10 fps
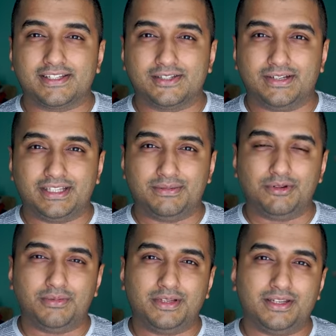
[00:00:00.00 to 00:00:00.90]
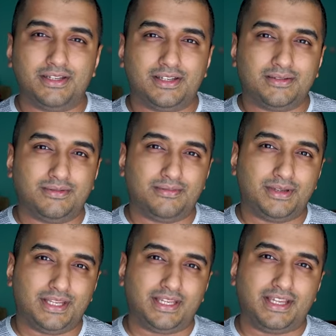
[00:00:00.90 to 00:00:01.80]
So at the moment,
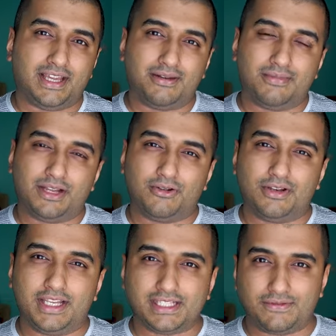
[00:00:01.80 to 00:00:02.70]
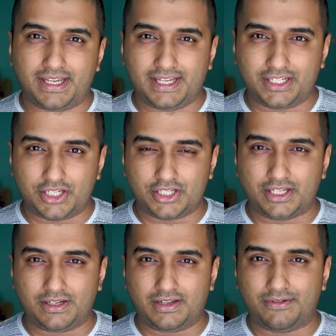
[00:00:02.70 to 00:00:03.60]
me and my colleagues, we are
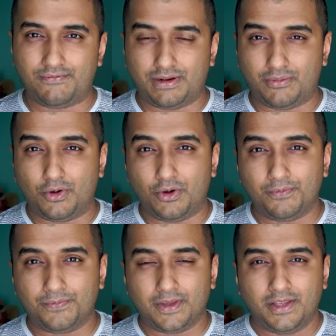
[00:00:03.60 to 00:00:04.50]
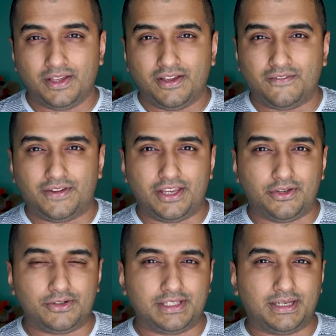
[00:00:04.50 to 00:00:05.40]
teaching at, from home. We are
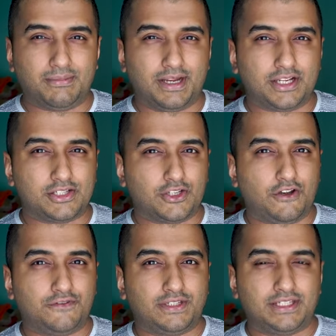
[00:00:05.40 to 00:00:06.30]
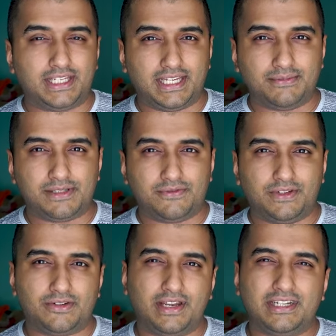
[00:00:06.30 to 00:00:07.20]
using Microsoft Teams. We
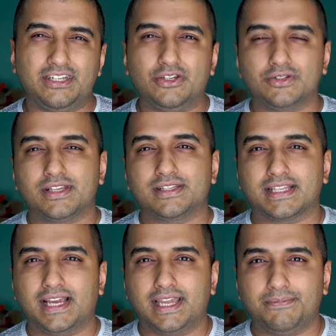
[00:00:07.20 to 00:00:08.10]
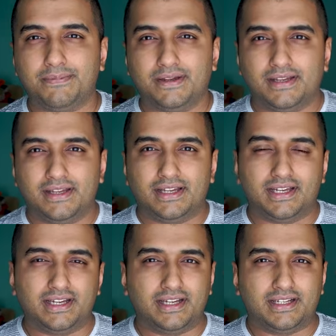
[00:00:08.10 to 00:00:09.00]
tried to use Skype.
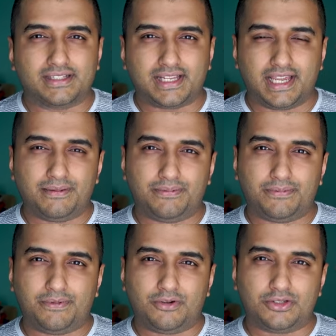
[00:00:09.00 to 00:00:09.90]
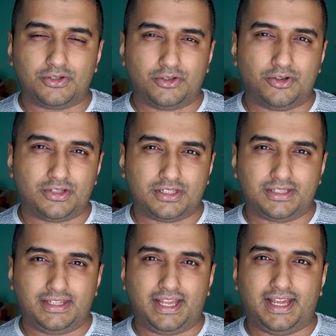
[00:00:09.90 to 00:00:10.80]
Uh, Skype was not
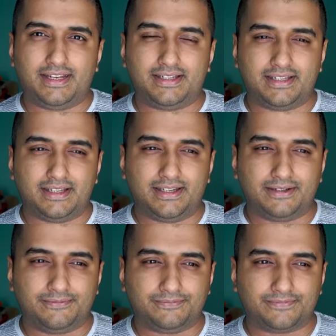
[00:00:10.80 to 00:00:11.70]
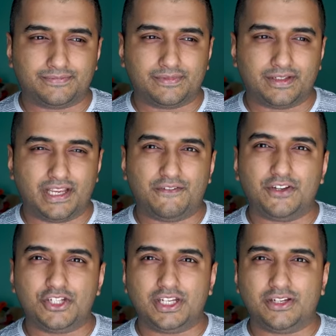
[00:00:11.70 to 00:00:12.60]
that um,
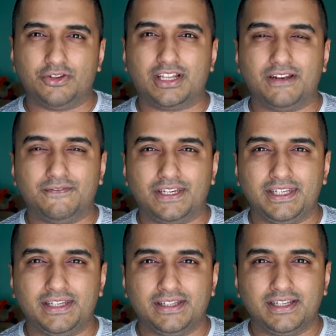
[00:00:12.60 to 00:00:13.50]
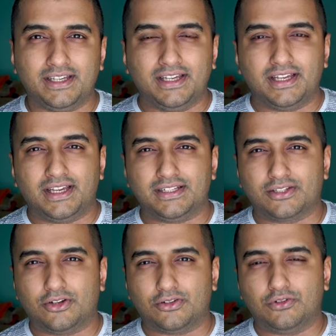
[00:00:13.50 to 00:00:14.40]
efficient or convenient. It's
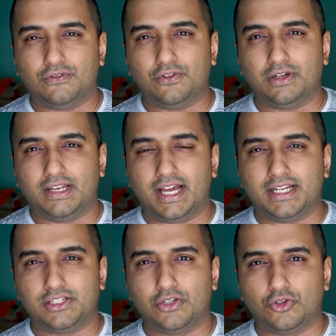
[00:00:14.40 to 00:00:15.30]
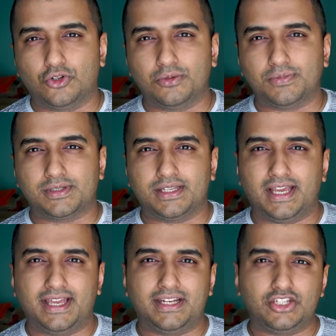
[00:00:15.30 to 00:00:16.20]
not good for large groups
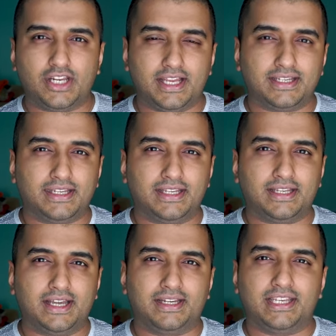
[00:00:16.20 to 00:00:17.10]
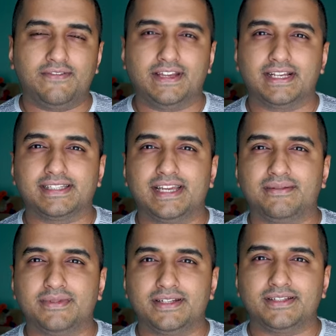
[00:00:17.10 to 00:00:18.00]
and chatting and giving
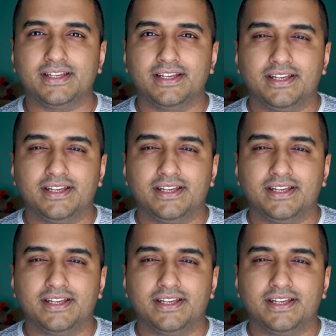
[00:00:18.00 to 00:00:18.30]
assignments.